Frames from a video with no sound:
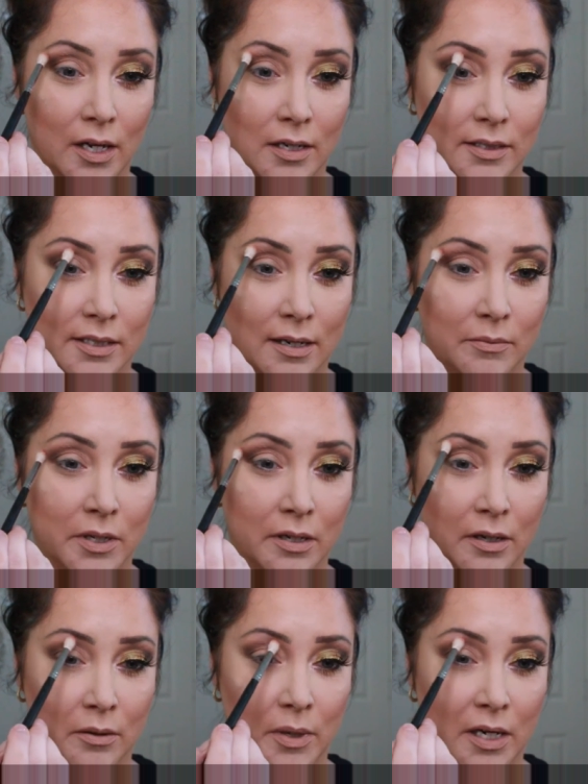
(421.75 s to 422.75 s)
got to stop
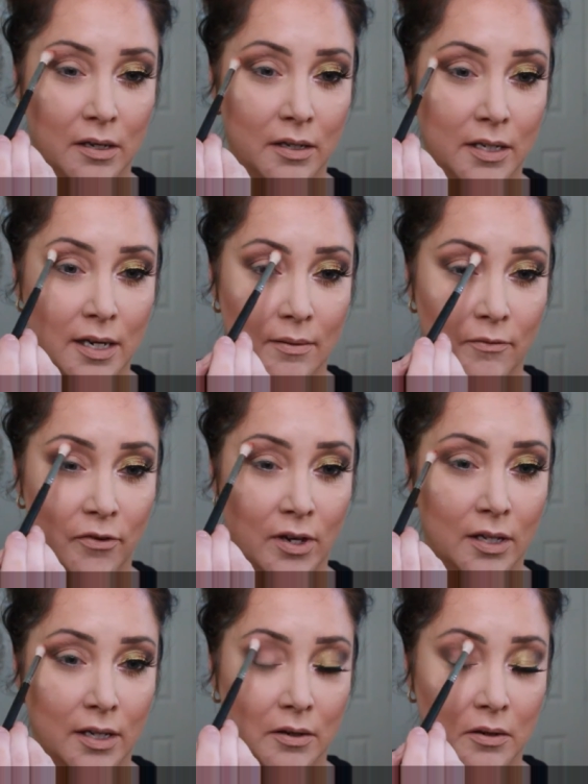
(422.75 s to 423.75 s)
talking about all the damn
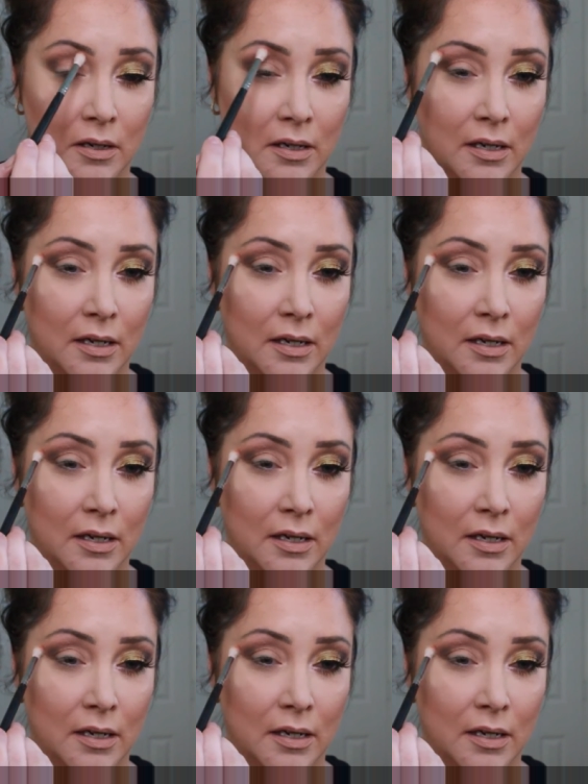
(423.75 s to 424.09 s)
fallout.